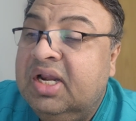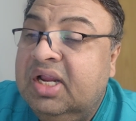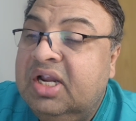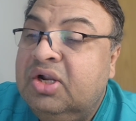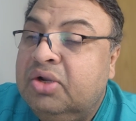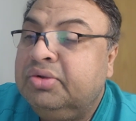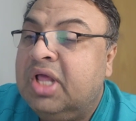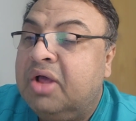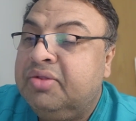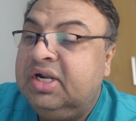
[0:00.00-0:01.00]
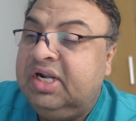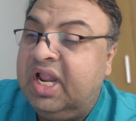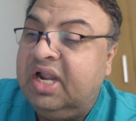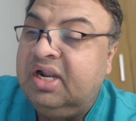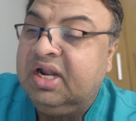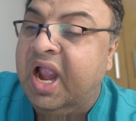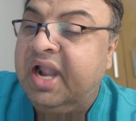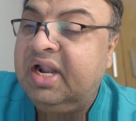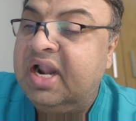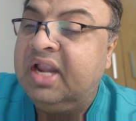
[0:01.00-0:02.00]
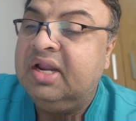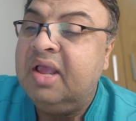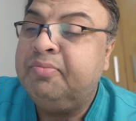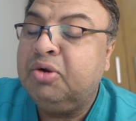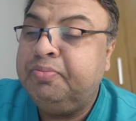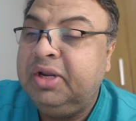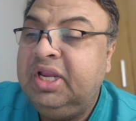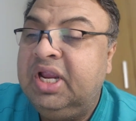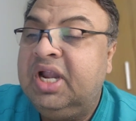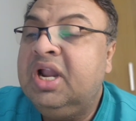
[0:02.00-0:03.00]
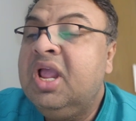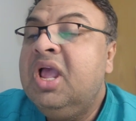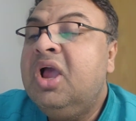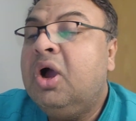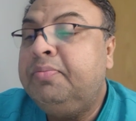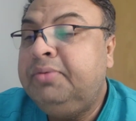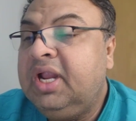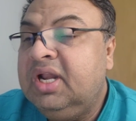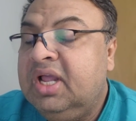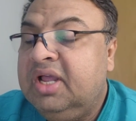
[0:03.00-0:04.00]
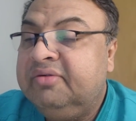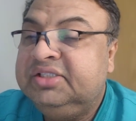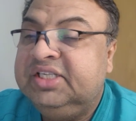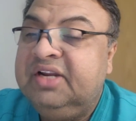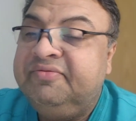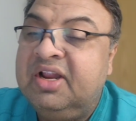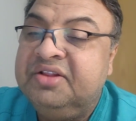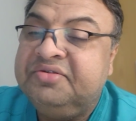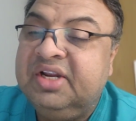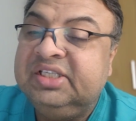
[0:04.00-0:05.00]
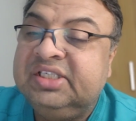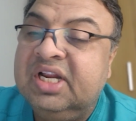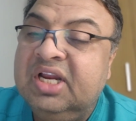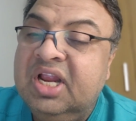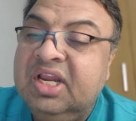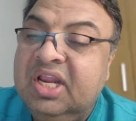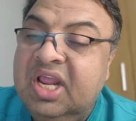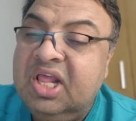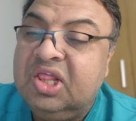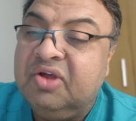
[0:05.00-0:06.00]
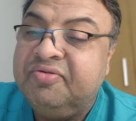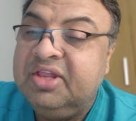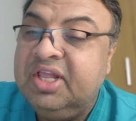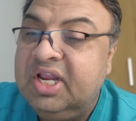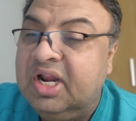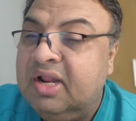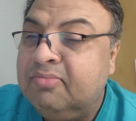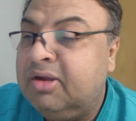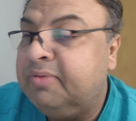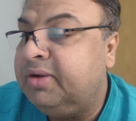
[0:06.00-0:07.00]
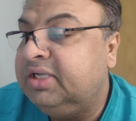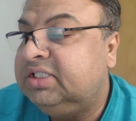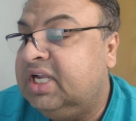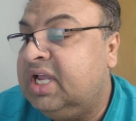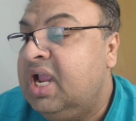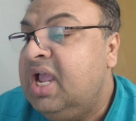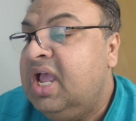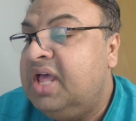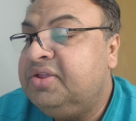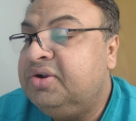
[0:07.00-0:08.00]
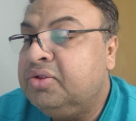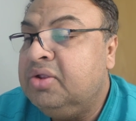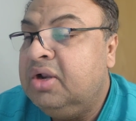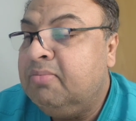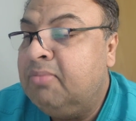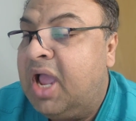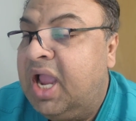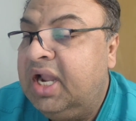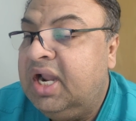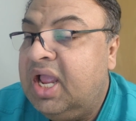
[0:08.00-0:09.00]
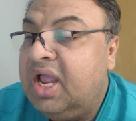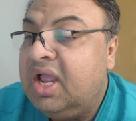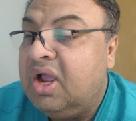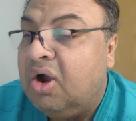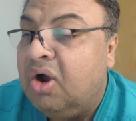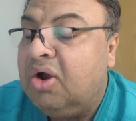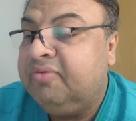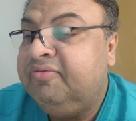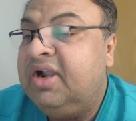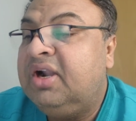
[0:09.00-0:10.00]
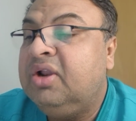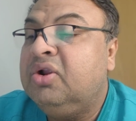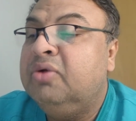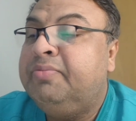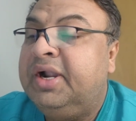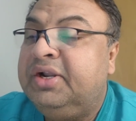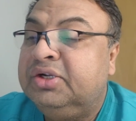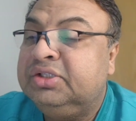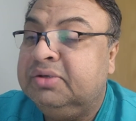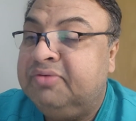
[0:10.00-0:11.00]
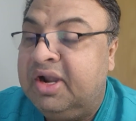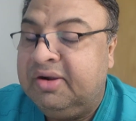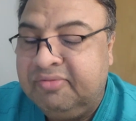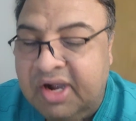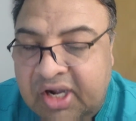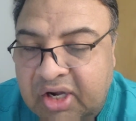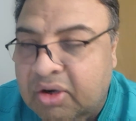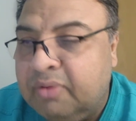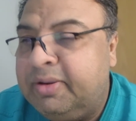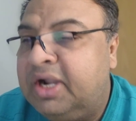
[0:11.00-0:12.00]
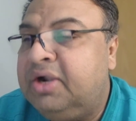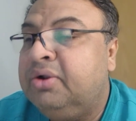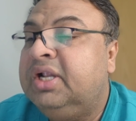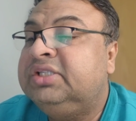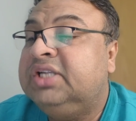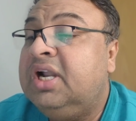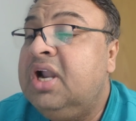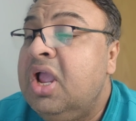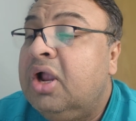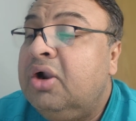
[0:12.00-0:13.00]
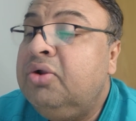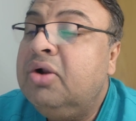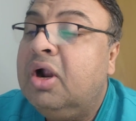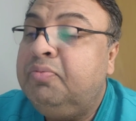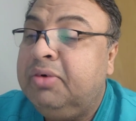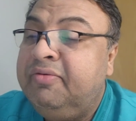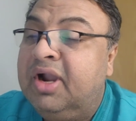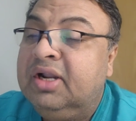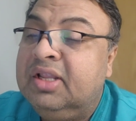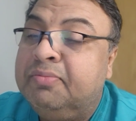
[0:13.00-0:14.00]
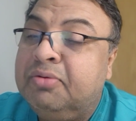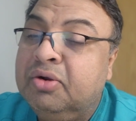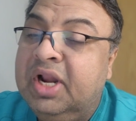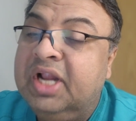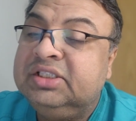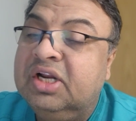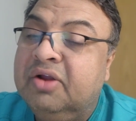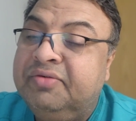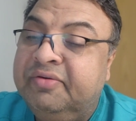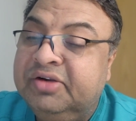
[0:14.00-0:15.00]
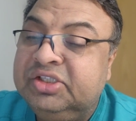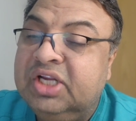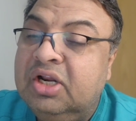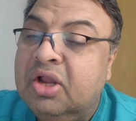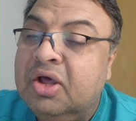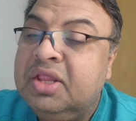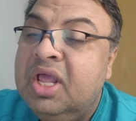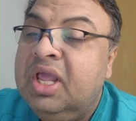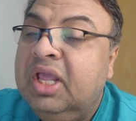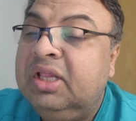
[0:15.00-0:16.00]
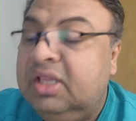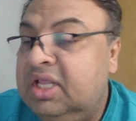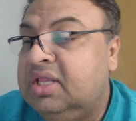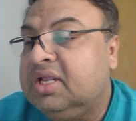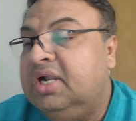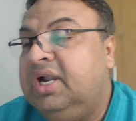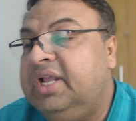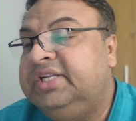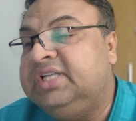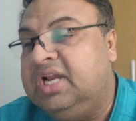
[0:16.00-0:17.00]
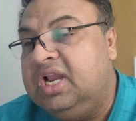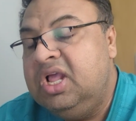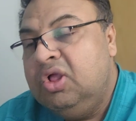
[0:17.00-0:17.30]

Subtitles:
in 2010 guideline appropriate optic nerve sheath fenestration in case of serial lumbar puncture, acetazolamide, or ventriculoperitoneal shunt do not prevent the progression of the vision loss in these conditions.